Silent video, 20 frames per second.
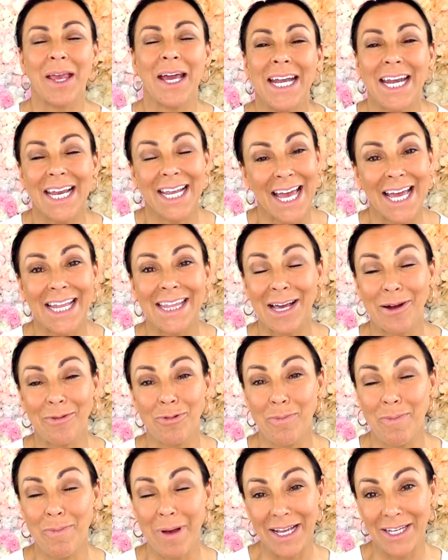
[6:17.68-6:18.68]
And again, that
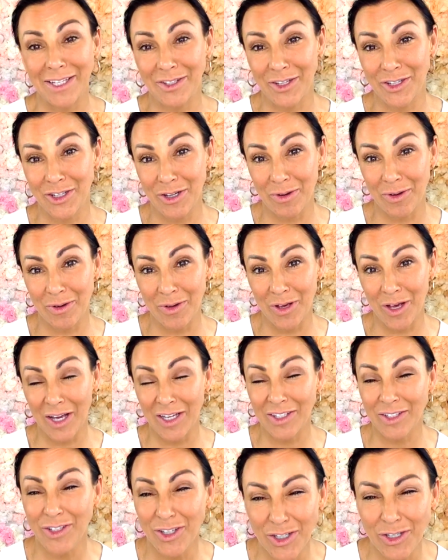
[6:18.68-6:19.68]
will make such a,
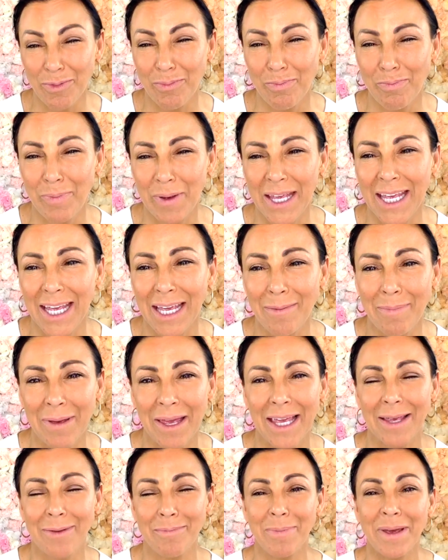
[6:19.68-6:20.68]
a, such a big,
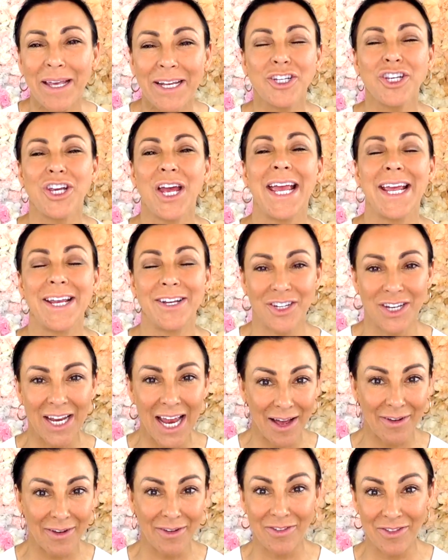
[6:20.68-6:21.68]
big, big change in
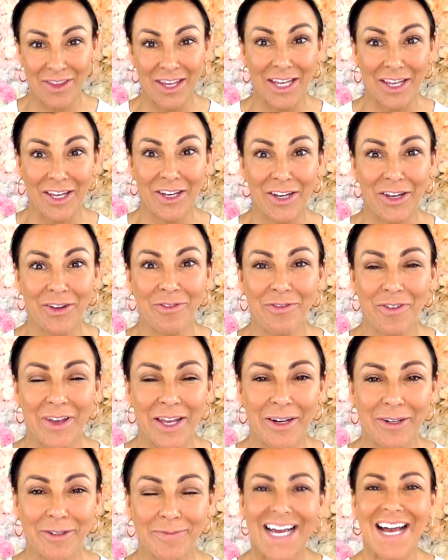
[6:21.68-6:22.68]
how you think and you
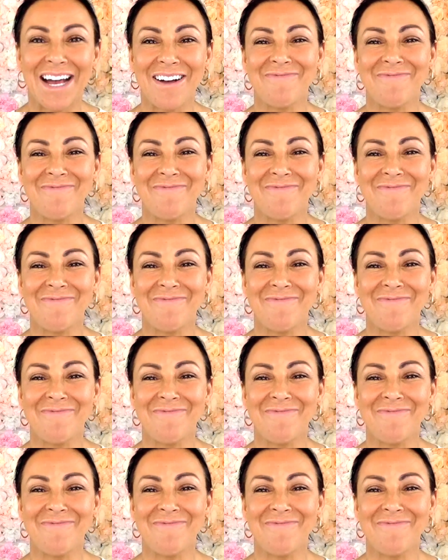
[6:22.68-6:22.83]
feel.